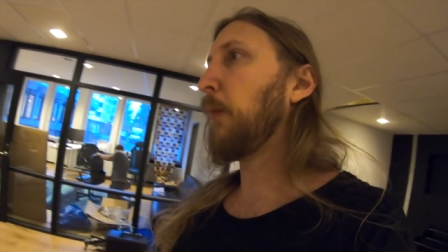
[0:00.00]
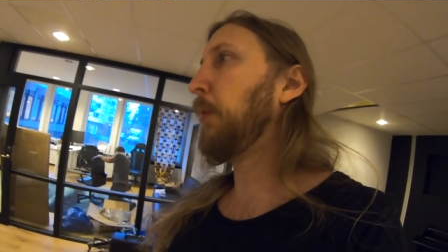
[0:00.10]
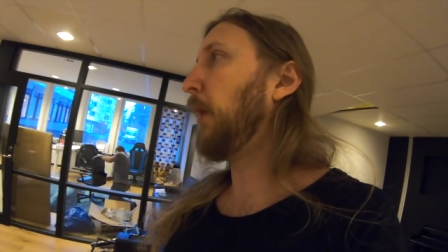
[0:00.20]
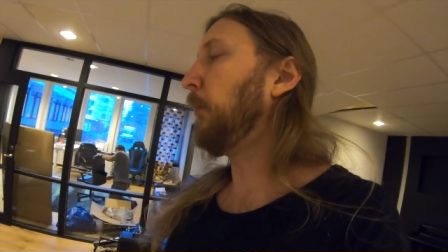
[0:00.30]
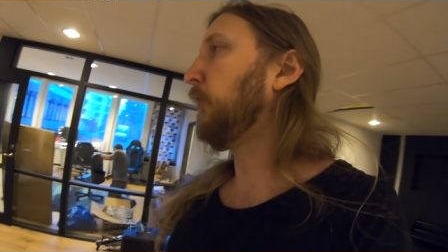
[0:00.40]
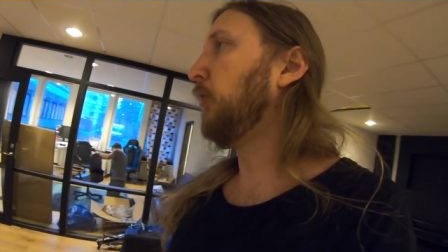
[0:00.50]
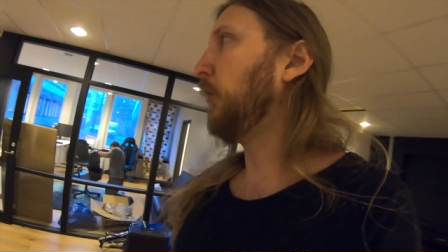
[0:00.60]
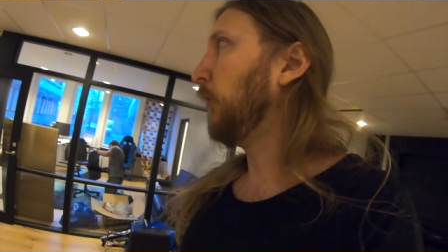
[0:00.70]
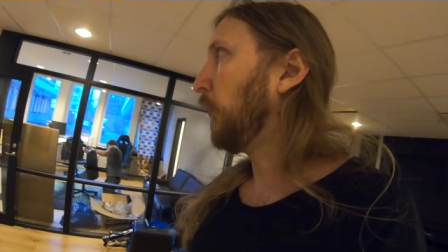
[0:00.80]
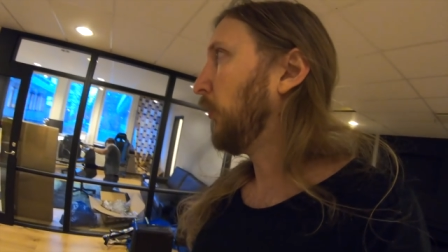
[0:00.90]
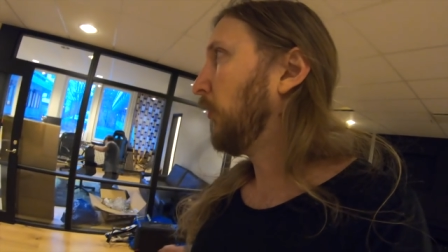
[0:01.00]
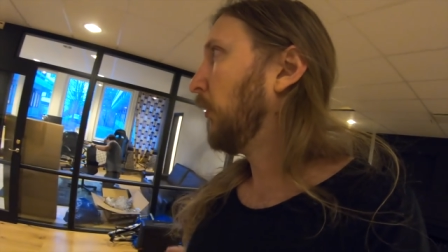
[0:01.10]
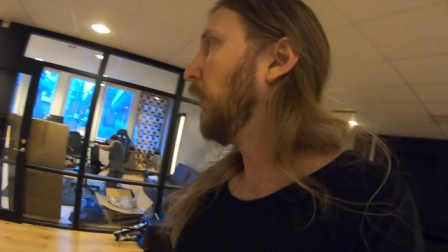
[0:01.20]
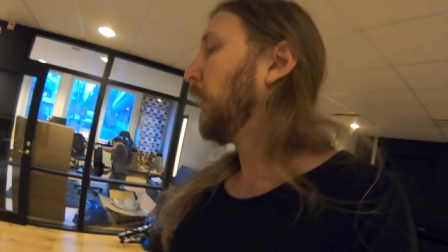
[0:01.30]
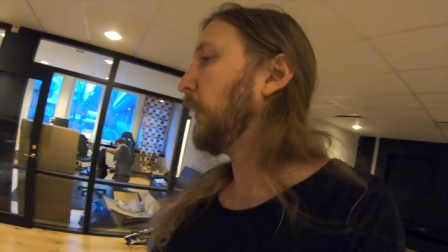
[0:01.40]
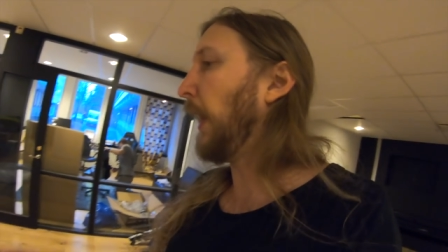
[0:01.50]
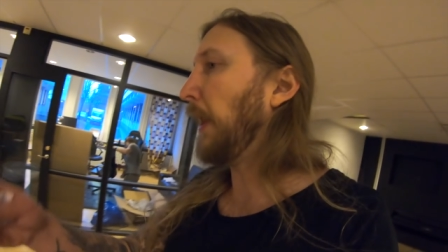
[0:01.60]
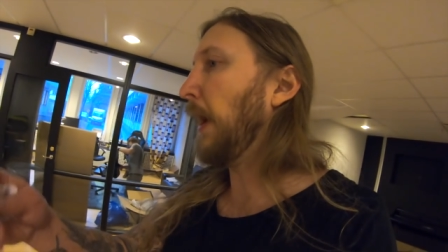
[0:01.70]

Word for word: been able to get